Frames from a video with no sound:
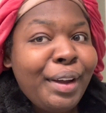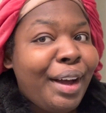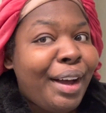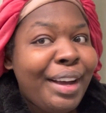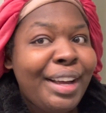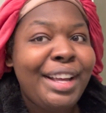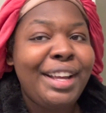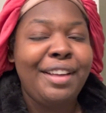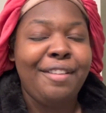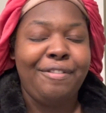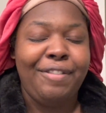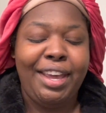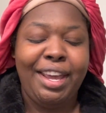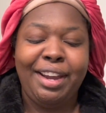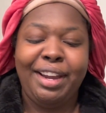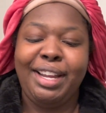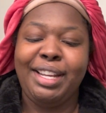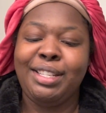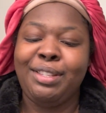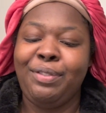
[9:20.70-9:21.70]
good
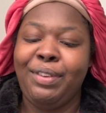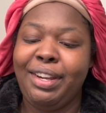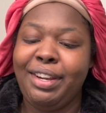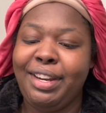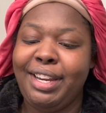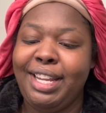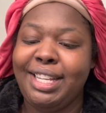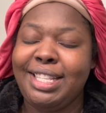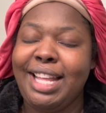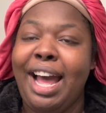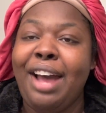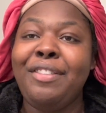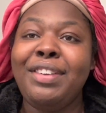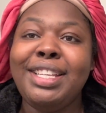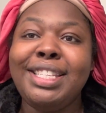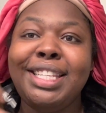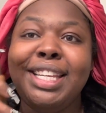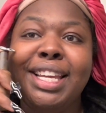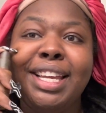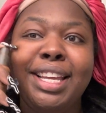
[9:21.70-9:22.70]
fair experience. I be
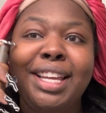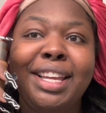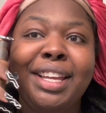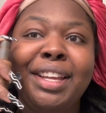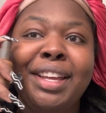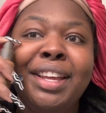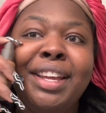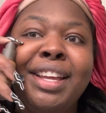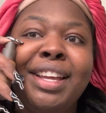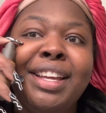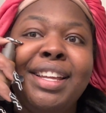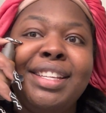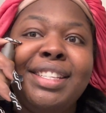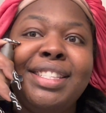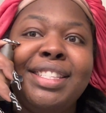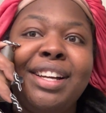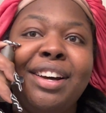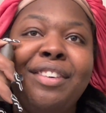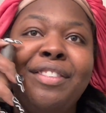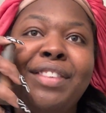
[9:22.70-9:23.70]
seeing
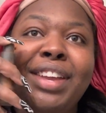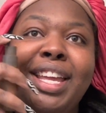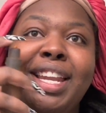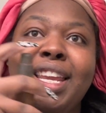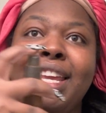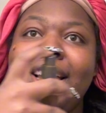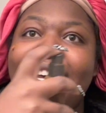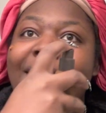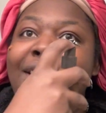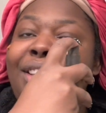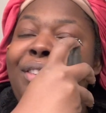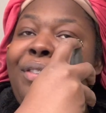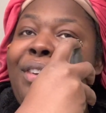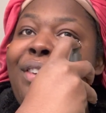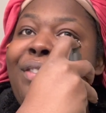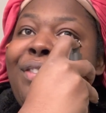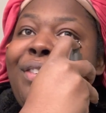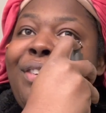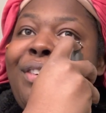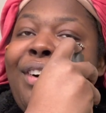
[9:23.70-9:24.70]
so many other
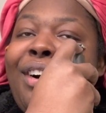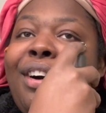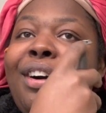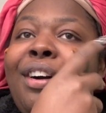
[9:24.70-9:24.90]
people